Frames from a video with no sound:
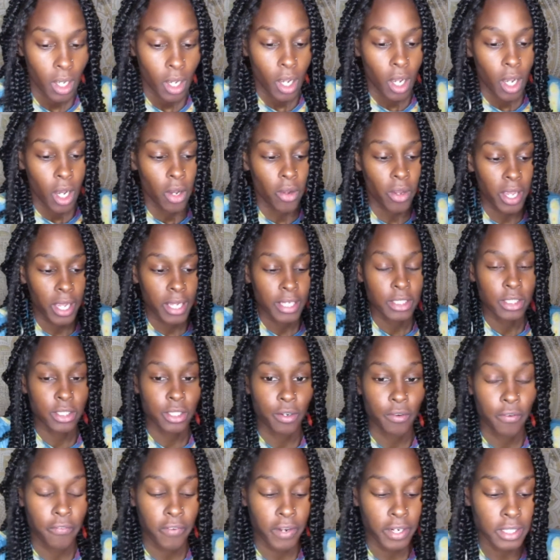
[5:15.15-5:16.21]
Okay, so
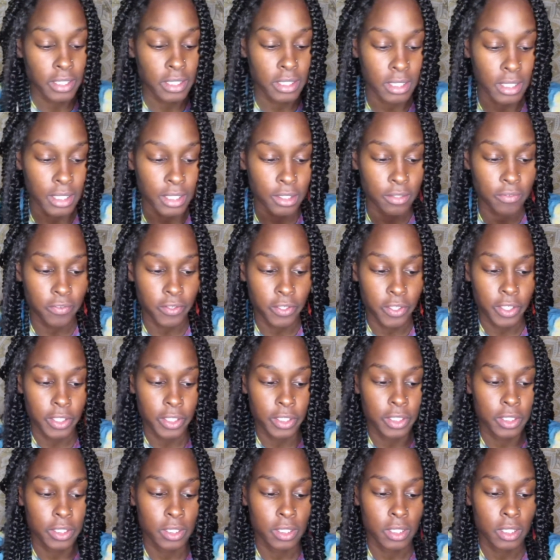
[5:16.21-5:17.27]
first things
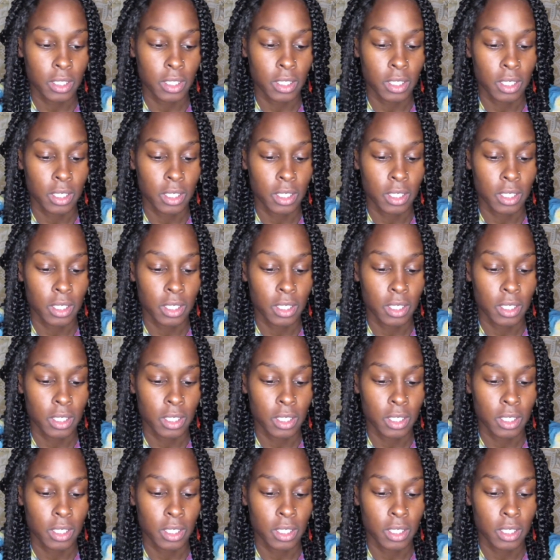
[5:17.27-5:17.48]
first,